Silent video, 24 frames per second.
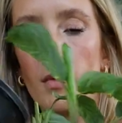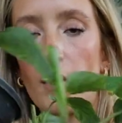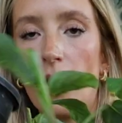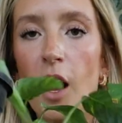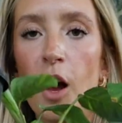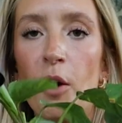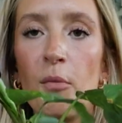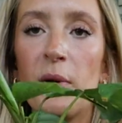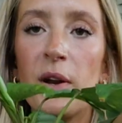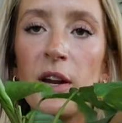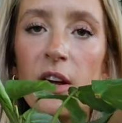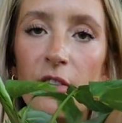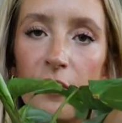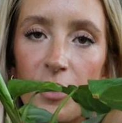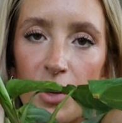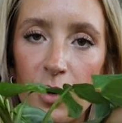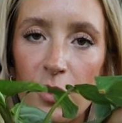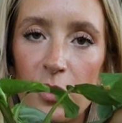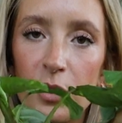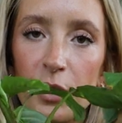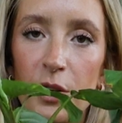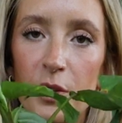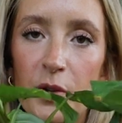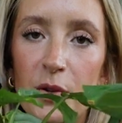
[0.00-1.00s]
How many of
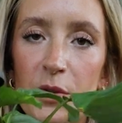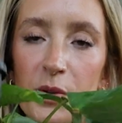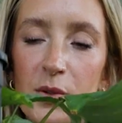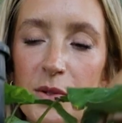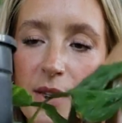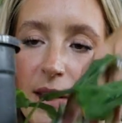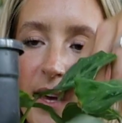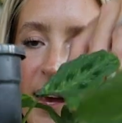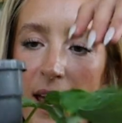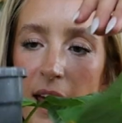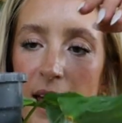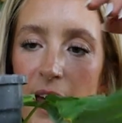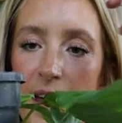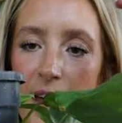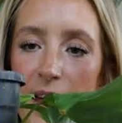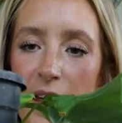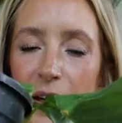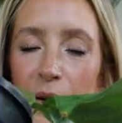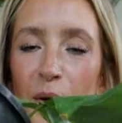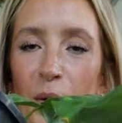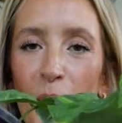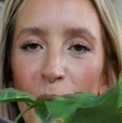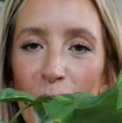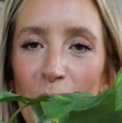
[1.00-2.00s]
you use
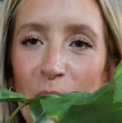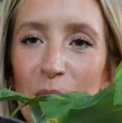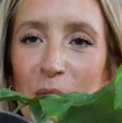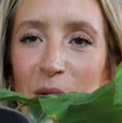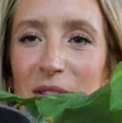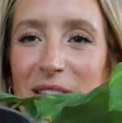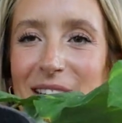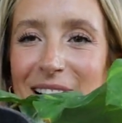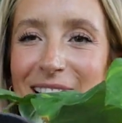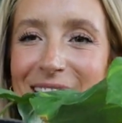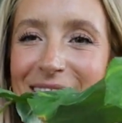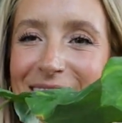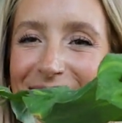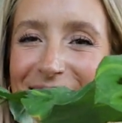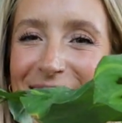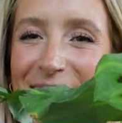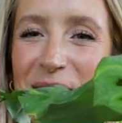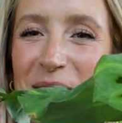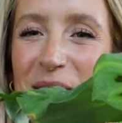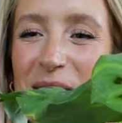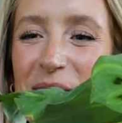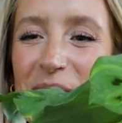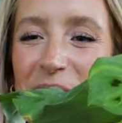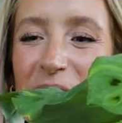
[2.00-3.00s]
a old
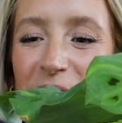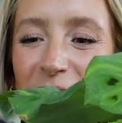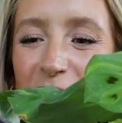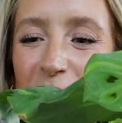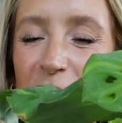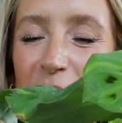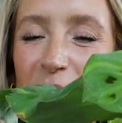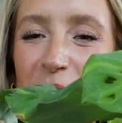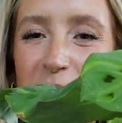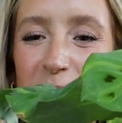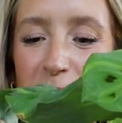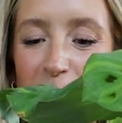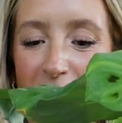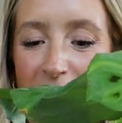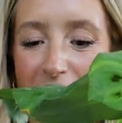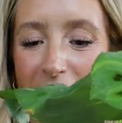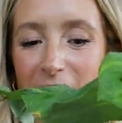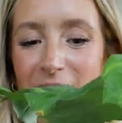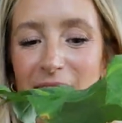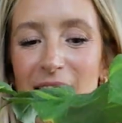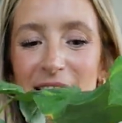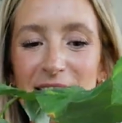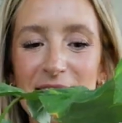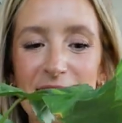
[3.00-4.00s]
grower's
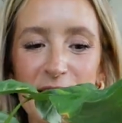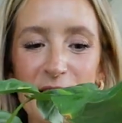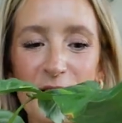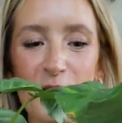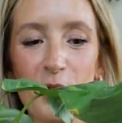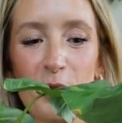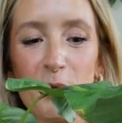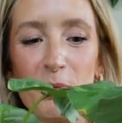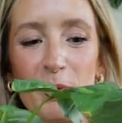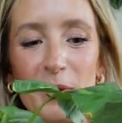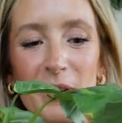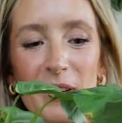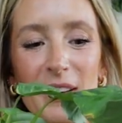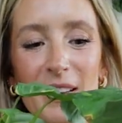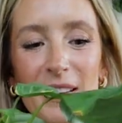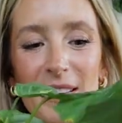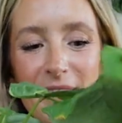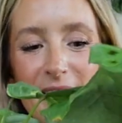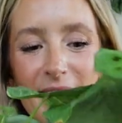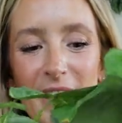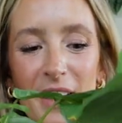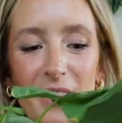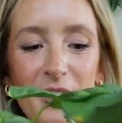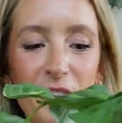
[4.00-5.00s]
pot as a scoop?
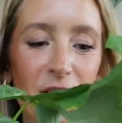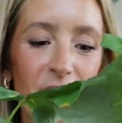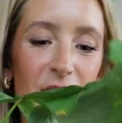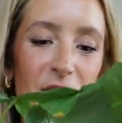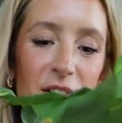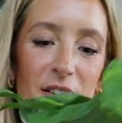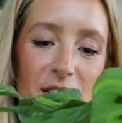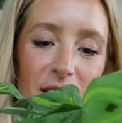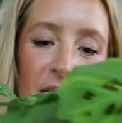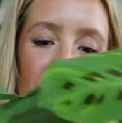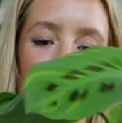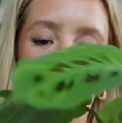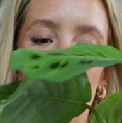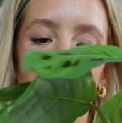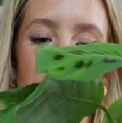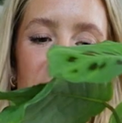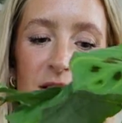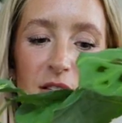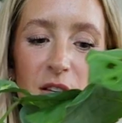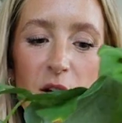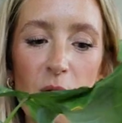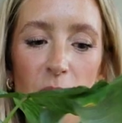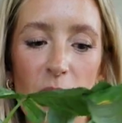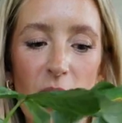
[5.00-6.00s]
They work
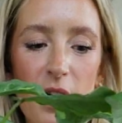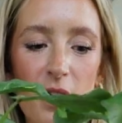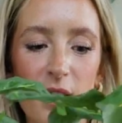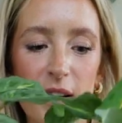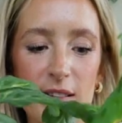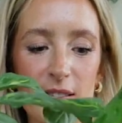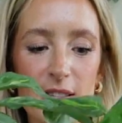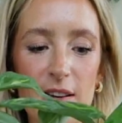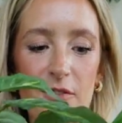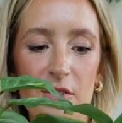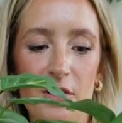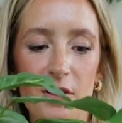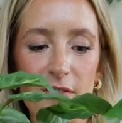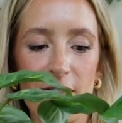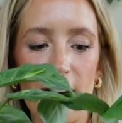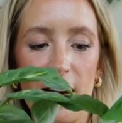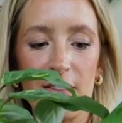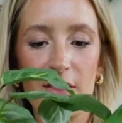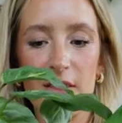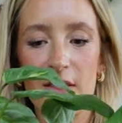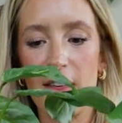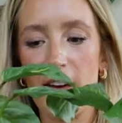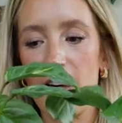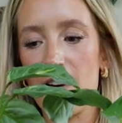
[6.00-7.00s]
so well, except for the
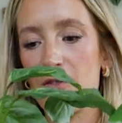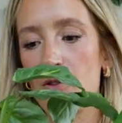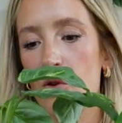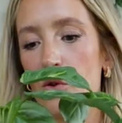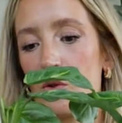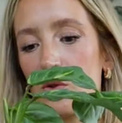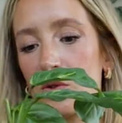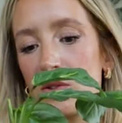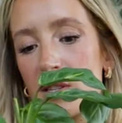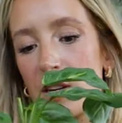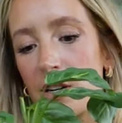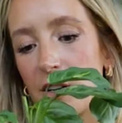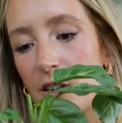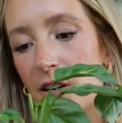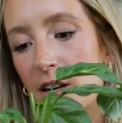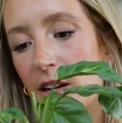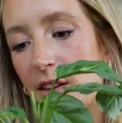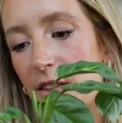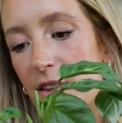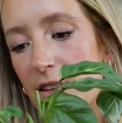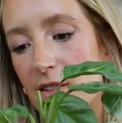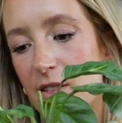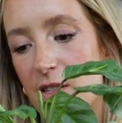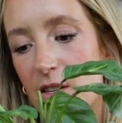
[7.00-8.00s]
fact that they have holes
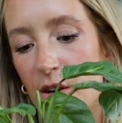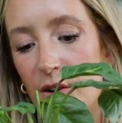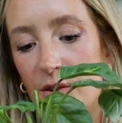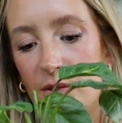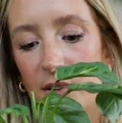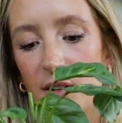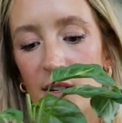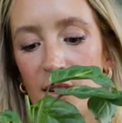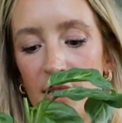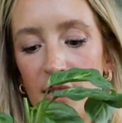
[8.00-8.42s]
underneath, and so